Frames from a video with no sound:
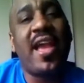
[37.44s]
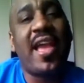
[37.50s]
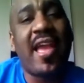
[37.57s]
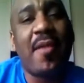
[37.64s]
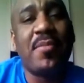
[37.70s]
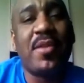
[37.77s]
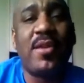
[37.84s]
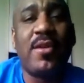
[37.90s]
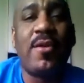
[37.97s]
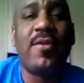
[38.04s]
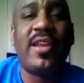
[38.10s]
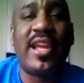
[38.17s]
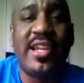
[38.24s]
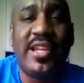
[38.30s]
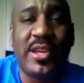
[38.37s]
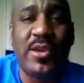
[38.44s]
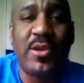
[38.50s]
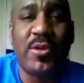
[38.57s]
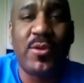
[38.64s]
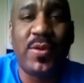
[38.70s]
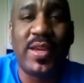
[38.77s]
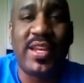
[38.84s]
I am. You know what I
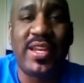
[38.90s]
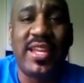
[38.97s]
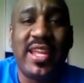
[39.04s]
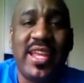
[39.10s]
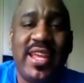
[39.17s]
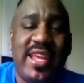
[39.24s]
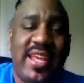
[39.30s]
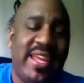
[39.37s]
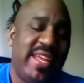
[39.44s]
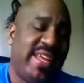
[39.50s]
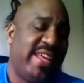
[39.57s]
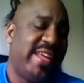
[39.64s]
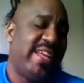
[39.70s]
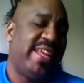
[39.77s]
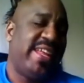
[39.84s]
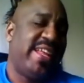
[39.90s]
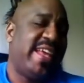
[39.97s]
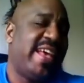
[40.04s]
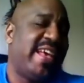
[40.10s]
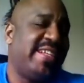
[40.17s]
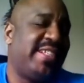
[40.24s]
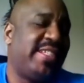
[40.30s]
do. And
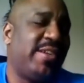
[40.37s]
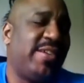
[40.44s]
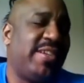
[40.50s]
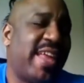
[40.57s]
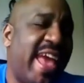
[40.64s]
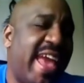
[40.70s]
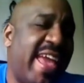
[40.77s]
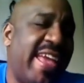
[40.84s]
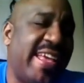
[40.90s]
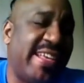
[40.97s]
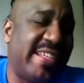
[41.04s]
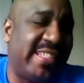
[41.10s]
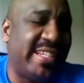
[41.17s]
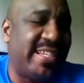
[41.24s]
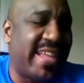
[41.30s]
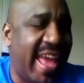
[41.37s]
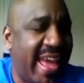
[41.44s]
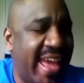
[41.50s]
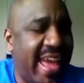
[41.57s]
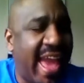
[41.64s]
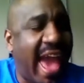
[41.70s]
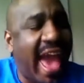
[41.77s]
yes, today is the
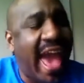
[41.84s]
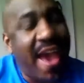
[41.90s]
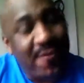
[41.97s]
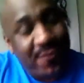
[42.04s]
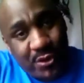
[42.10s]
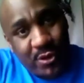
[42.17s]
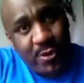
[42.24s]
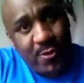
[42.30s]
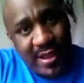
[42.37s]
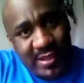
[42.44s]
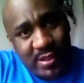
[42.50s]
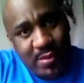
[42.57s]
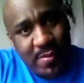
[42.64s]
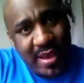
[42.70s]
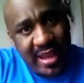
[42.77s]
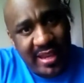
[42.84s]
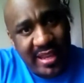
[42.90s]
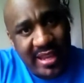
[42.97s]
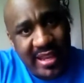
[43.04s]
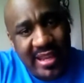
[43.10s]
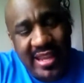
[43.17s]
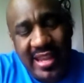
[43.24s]
day after
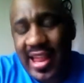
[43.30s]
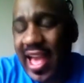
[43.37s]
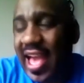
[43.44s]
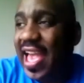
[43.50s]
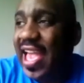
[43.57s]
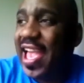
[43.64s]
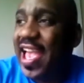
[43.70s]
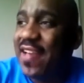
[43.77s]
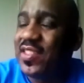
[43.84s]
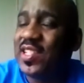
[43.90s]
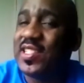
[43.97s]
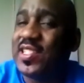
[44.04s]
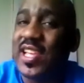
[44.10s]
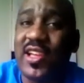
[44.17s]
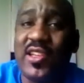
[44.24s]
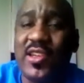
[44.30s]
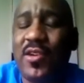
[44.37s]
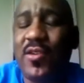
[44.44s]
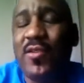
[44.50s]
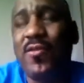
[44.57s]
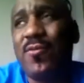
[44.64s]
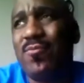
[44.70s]
WrestleMania, and I have to tell
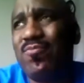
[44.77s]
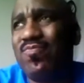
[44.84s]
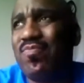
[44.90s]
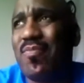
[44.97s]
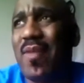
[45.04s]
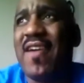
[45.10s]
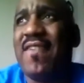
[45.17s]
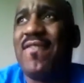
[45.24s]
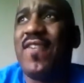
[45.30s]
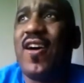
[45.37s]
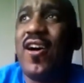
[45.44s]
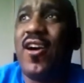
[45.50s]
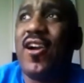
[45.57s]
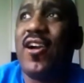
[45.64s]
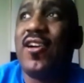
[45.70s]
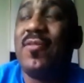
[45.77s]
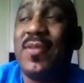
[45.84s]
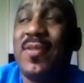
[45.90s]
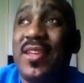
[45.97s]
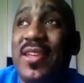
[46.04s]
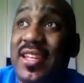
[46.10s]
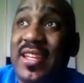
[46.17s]
you, by far,
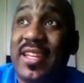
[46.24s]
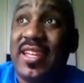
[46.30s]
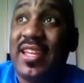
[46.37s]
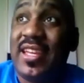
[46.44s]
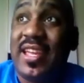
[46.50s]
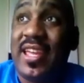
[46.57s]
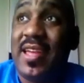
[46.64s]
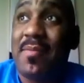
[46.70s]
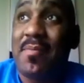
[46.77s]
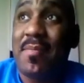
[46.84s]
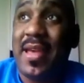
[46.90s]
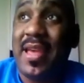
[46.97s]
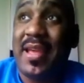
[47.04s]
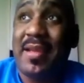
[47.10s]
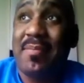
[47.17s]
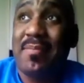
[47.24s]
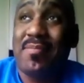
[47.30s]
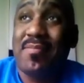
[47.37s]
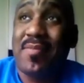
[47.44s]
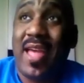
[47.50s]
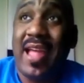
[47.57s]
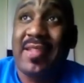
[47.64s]
it made
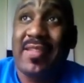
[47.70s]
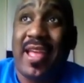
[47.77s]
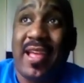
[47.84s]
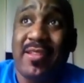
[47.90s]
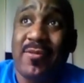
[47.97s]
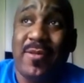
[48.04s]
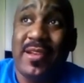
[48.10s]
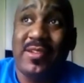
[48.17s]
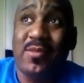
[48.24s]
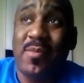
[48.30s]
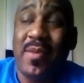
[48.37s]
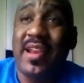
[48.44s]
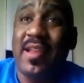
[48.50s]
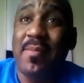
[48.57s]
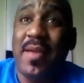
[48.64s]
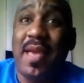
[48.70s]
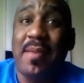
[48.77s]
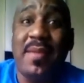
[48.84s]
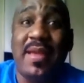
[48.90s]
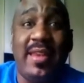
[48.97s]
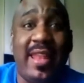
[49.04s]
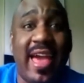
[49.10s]
the WrestleMania
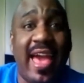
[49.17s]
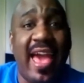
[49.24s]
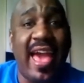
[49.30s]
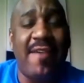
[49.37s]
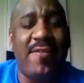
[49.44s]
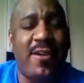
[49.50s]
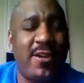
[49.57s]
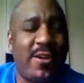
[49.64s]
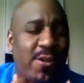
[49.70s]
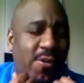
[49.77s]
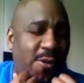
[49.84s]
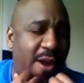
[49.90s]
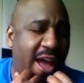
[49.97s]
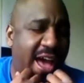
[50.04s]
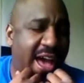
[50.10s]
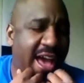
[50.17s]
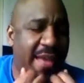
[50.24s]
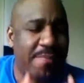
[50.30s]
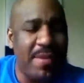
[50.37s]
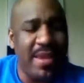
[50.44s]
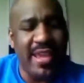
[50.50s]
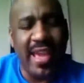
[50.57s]
made me laugh,
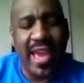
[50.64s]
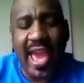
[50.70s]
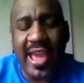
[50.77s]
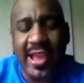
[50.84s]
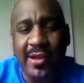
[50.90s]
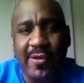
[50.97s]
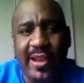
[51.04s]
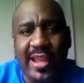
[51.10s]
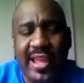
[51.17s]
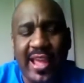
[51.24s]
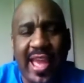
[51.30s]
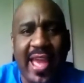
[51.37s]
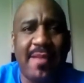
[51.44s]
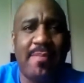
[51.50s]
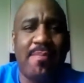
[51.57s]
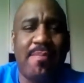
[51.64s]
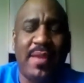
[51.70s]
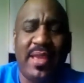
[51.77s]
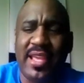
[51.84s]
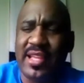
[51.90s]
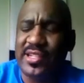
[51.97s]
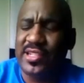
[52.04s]
cry, be angry, and
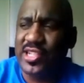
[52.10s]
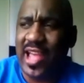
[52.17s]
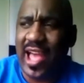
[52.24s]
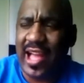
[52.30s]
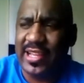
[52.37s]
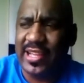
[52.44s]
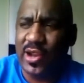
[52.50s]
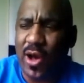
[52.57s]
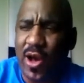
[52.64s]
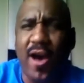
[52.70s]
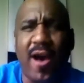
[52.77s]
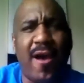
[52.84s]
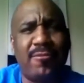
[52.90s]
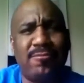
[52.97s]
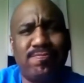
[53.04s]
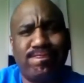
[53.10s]
be in shock and awe.